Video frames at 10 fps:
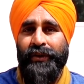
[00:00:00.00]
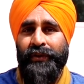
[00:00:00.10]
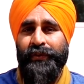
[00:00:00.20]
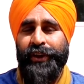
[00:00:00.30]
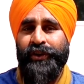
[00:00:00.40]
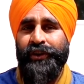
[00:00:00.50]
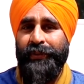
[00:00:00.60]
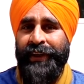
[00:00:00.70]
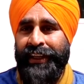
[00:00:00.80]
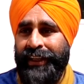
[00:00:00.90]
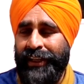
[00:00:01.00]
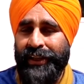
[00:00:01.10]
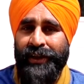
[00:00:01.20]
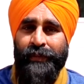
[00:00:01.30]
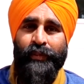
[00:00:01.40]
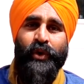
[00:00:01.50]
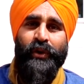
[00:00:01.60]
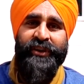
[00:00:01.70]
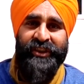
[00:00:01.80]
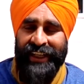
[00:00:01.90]
we could be
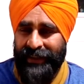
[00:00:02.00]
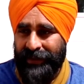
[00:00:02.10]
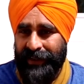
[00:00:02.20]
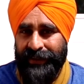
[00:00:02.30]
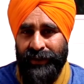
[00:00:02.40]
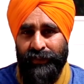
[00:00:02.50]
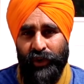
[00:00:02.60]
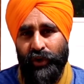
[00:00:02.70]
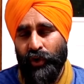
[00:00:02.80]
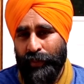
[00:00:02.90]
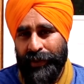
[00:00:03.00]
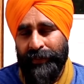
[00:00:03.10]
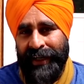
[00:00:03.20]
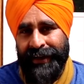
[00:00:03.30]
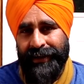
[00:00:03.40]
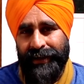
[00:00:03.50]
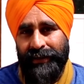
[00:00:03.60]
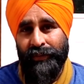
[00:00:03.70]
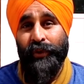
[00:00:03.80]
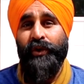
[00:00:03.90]
more generous, more open-minded,
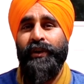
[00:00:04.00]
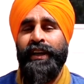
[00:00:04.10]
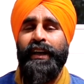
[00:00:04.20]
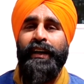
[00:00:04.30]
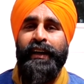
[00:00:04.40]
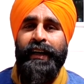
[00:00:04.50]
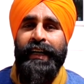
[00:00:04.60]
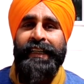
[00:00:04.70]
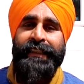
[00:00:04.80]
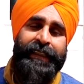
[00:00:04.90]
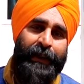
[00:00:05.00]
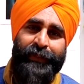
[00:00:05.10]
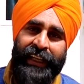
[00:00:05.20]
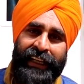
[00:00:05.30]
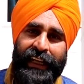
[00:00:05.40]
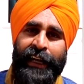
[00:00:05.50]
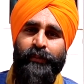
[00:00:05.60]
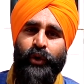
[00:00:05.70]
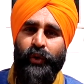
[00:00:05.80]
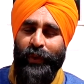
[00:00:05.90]
more accepting, and
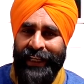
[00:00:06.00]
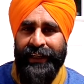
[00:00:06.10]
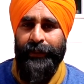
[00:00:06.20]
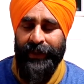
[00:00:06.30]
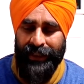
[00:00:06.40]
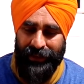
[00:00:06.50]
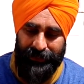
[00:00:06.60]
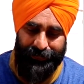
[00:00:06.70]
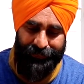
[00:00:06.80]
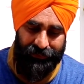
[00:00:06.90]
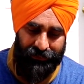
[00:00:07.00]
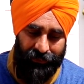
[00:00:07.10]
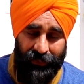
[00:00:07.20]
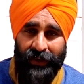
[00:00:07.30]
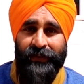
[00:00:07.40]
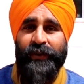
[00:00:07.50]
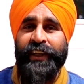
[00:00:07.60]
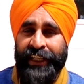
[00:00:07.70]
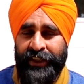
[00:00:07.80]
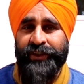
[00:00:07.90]
more welcoming for
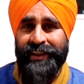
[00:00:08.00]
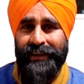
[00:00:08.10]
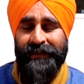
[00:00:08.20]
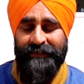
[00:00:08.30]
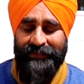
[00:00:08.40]
each other.